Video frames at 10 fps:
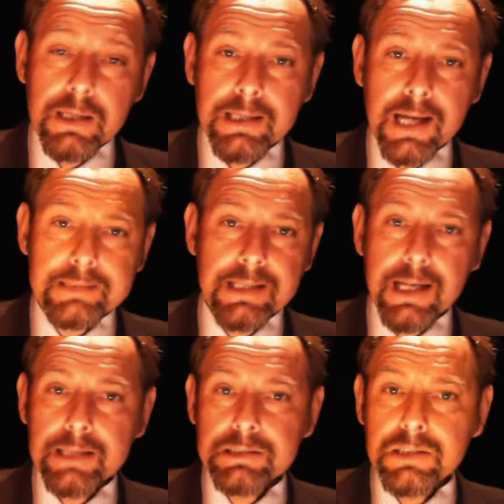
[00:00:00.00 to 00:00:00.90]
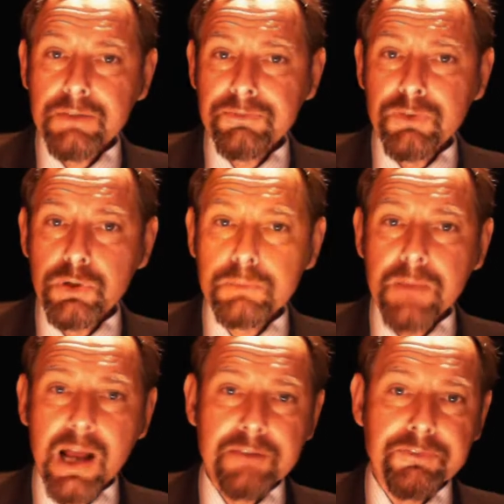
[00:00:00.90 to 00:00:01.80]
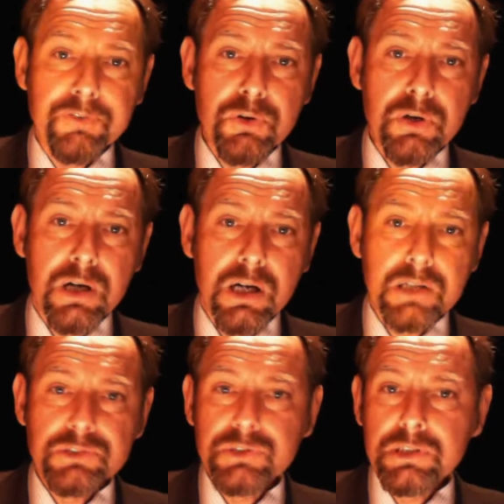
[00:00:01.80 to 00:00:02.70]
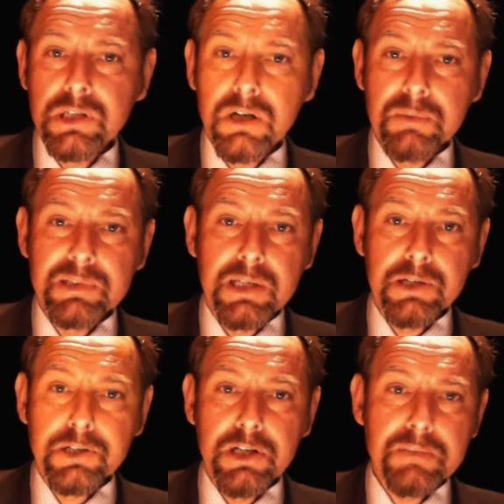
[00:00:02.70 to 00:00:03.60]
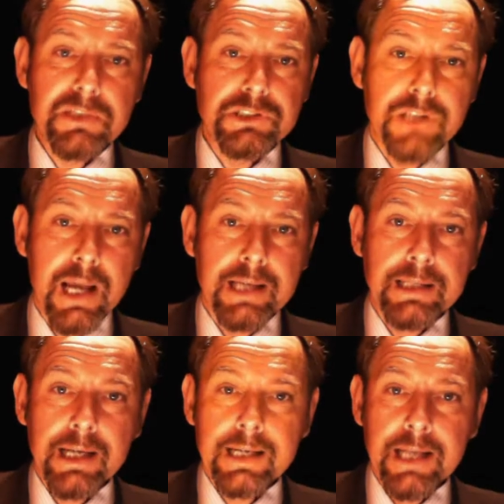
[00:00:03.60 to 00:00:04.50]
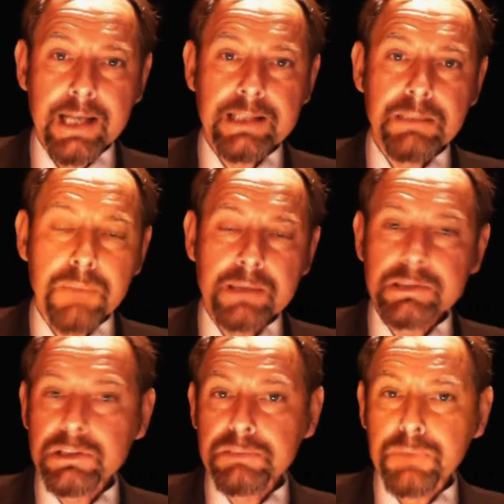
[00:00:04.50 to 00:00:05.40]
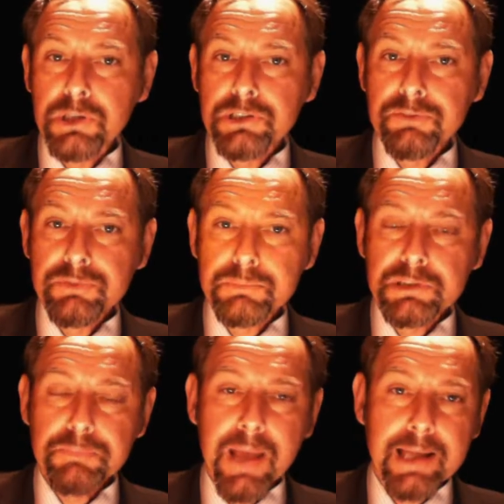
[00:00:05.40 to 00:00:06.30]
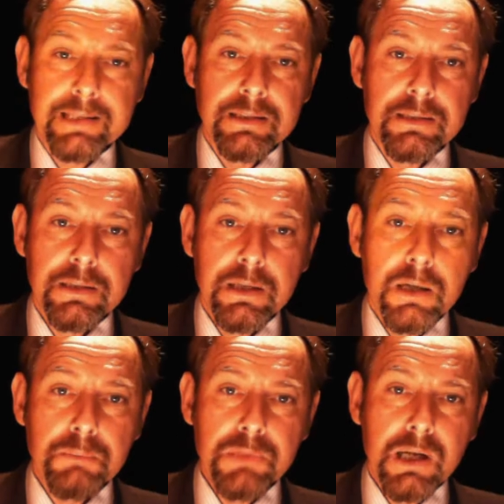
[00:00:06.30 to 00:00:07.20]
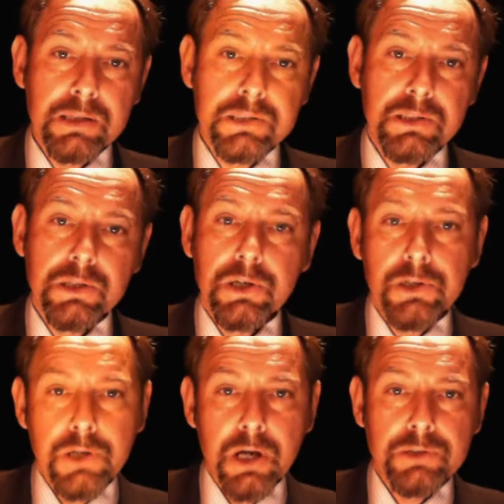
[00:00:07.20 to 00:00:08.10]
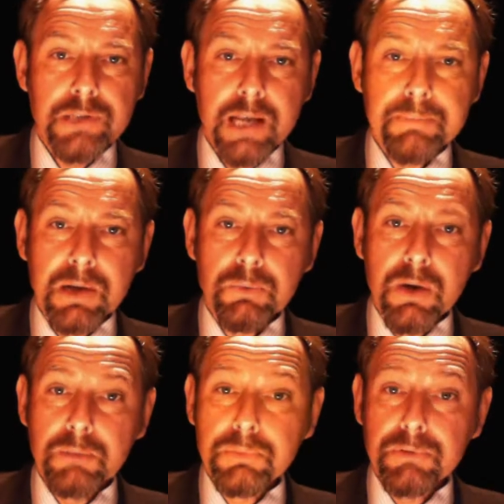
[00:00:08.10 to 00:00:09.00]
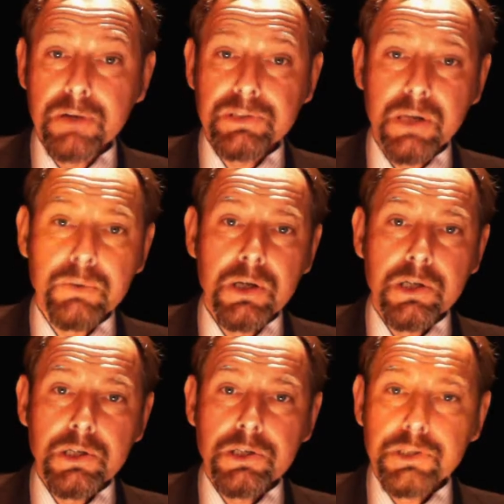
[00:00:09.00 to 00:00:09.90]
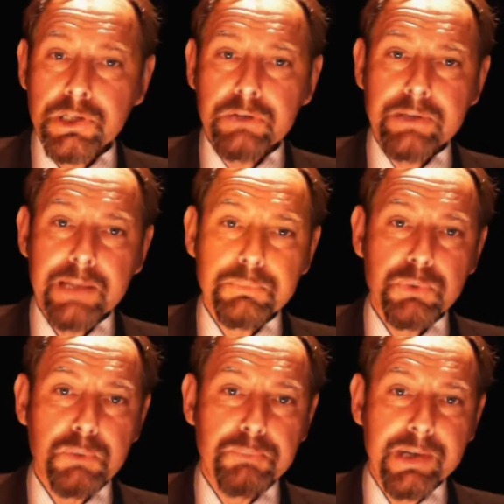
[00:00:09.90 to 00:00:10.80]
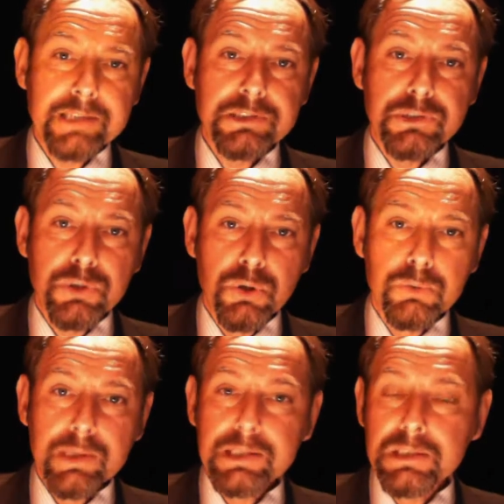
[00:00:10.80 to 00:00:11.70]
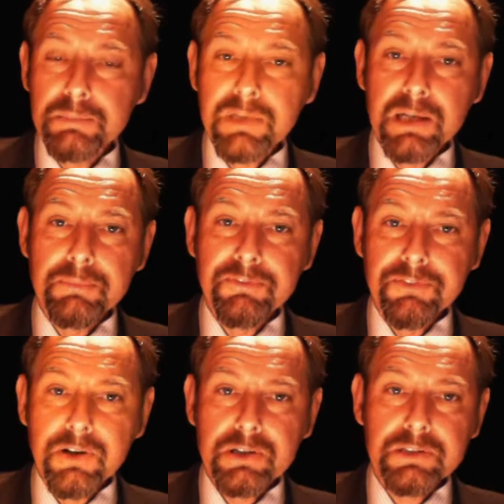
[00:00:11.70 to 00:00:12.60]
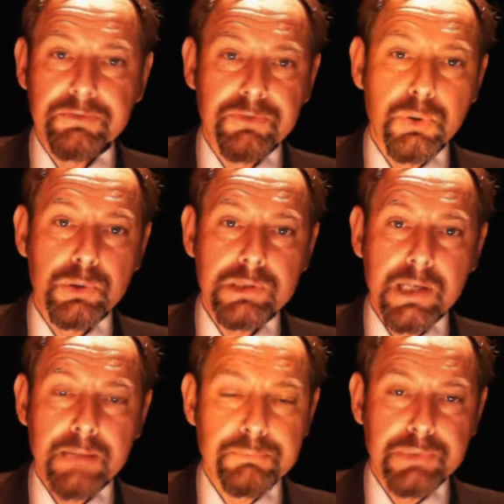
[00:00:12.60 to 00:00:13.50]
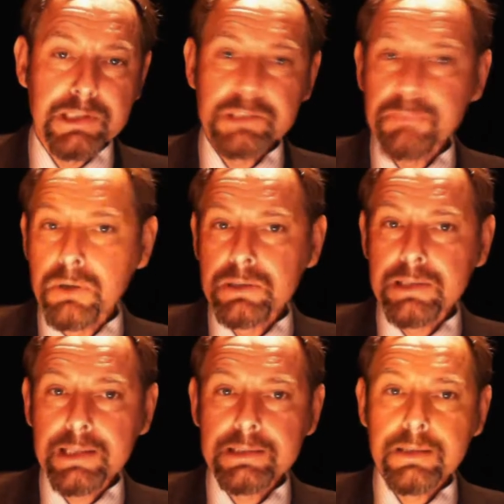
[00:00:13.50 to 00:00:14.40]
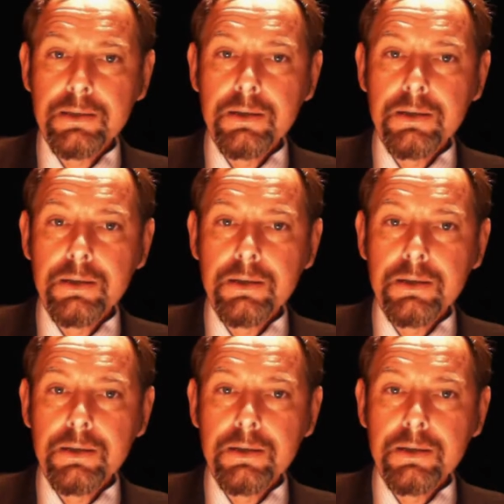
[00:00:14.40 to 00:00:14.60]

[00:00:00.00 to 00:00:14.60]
Catalans form a 400-kilometre human chain in independence push from Spain. Plus, José Manuel Barroso, UKIP will beat Tories to become first force in British politics.